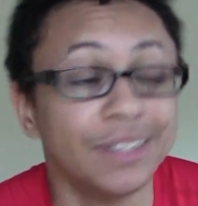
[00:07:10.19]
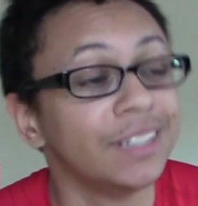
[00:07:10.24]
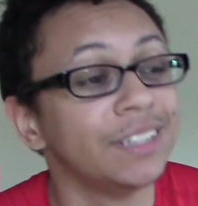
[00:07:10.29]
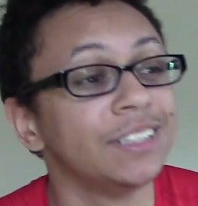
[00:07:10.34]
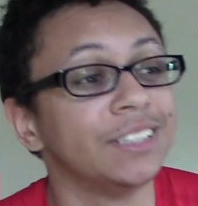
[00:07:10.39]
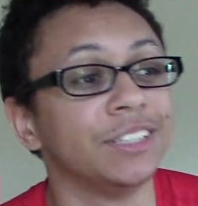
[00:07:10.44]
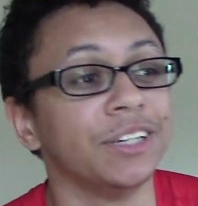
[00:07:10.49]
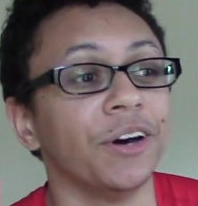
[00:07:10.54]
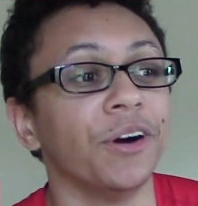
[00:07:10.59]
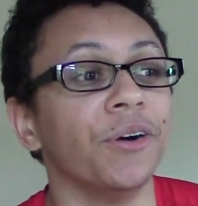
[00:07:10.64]

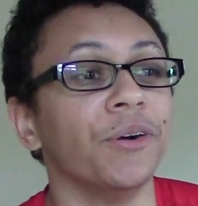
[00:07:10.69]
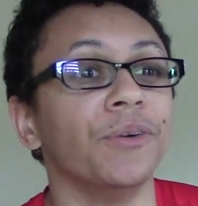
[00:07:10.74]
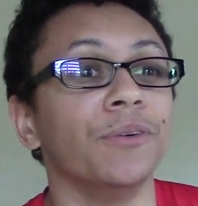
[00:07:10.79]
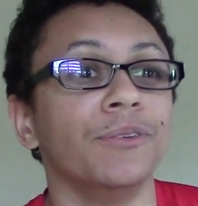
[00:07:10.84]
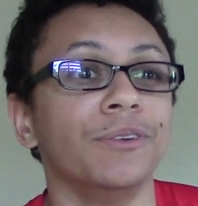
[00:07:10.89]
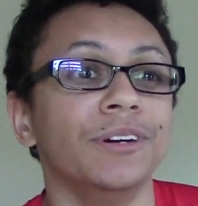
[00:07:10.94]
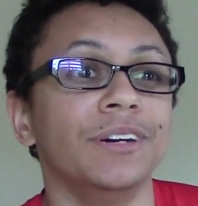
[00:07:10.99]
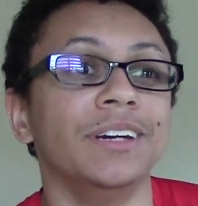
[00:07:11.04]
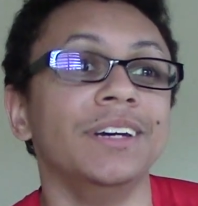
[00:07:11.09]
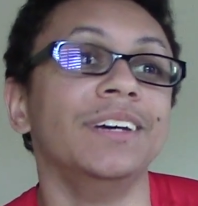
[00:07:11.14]
So
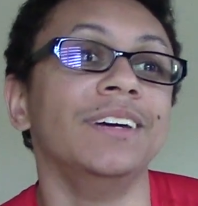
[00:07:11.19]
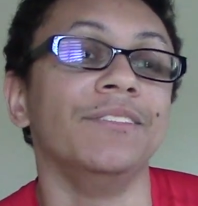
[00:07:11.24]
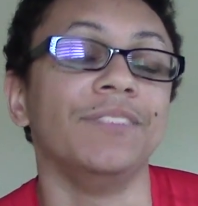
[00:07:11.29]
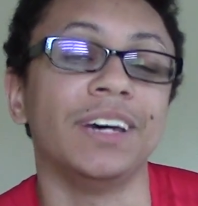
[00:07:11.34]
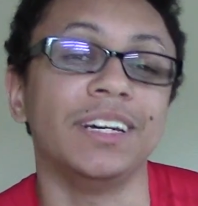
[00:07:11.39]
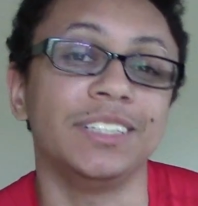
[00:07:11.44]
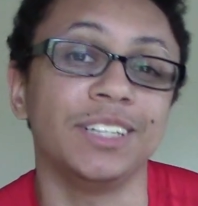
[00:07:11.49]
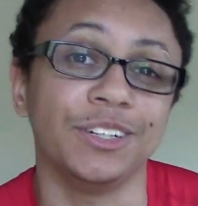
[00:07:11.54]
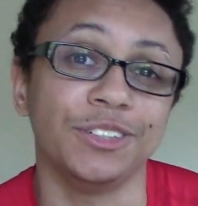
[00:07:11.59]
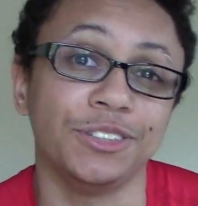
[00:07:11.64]
if
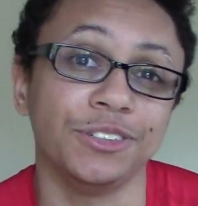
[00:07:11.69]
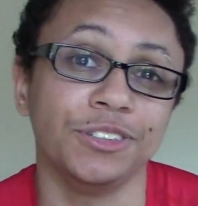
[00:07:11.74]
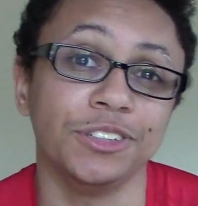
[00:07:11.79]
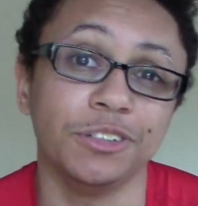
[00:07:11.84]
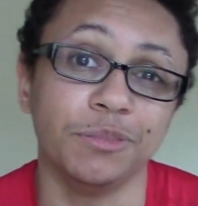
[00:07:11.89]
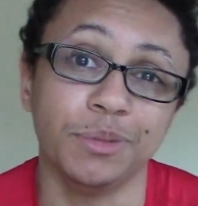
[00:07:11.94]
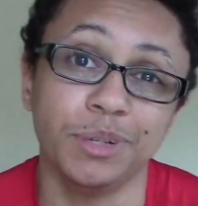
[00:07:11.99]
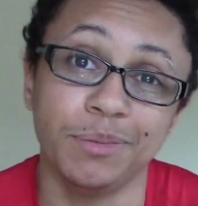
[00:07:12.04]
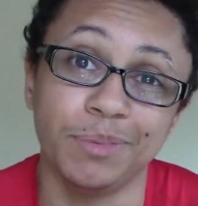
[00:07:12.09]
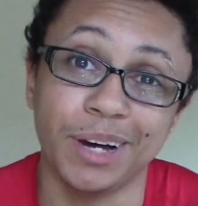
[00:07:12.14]
that tells you a
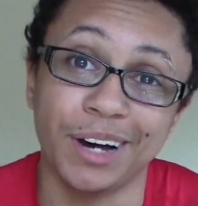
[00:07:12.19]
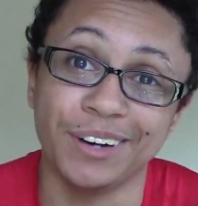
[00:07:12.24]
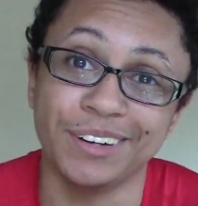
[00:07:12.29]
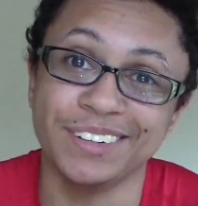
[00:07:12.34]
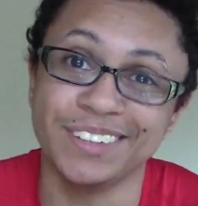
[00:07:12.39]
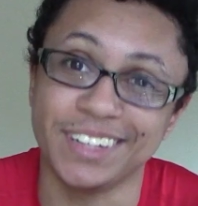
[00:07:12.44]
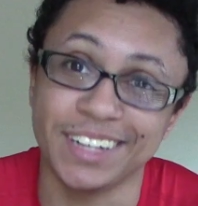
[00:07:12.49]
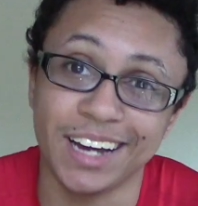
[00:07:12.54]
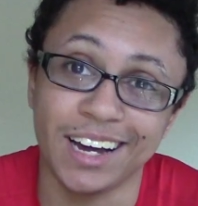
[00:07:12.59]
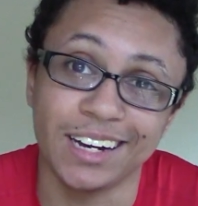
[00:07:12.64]
little bit
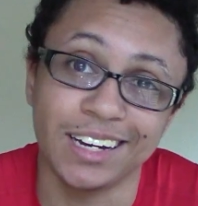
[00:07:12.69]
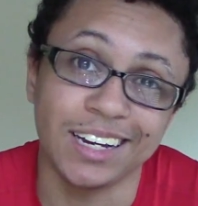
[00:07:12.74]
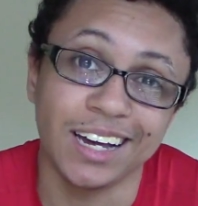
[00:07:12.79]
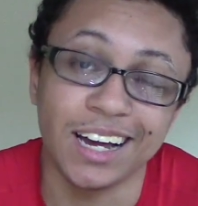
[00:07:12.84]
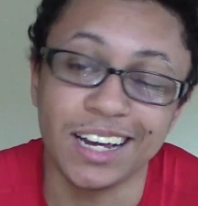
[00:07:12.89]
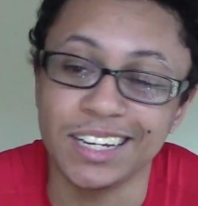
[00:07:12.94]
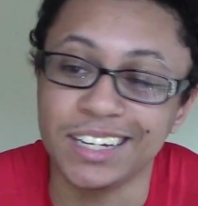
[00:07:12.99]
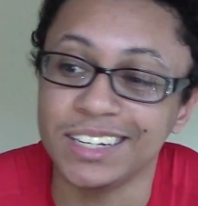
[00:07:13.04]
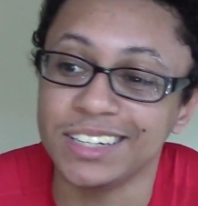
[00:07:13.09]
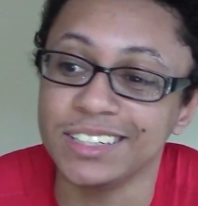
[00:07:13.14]
about the kind of guy
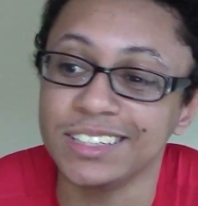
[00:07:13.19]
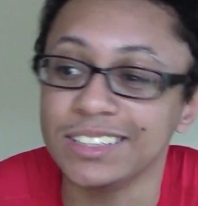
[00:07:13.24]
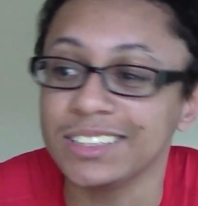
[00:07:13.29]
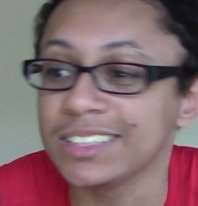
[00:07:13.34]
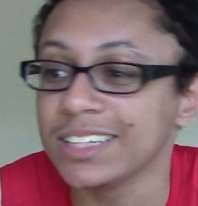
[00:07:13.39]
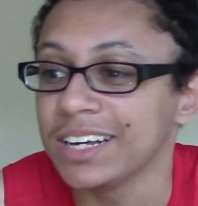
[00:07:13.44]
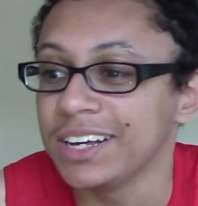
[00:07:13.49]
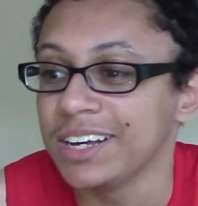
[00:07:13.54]
he is.